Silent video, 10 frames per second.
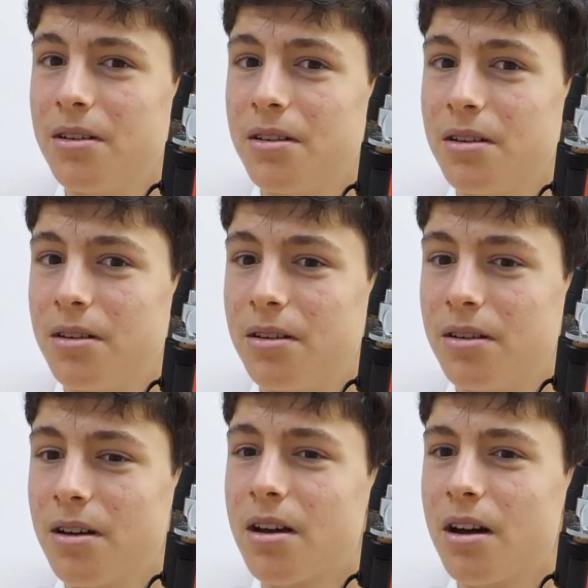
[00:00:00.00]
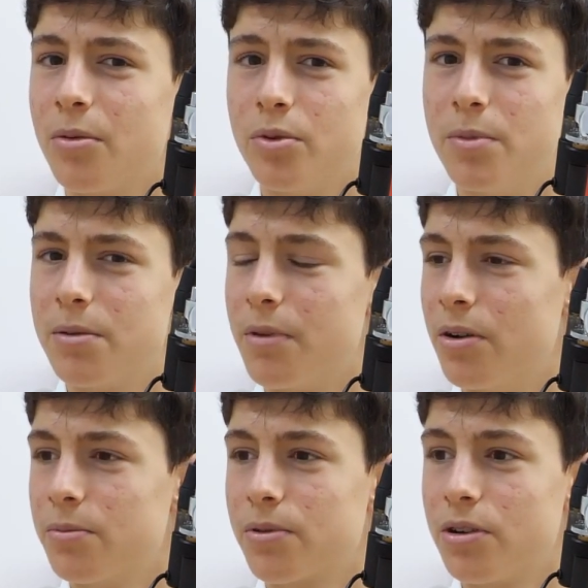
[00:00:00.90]
I would make my
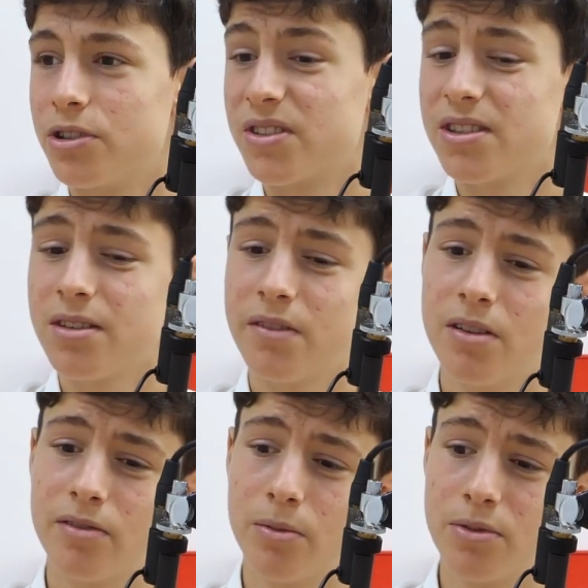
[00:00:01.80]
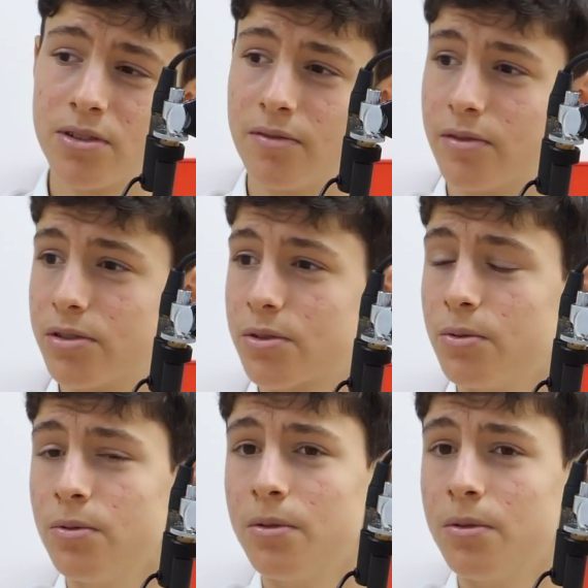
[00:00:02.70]
own projects even if it wasn't for school.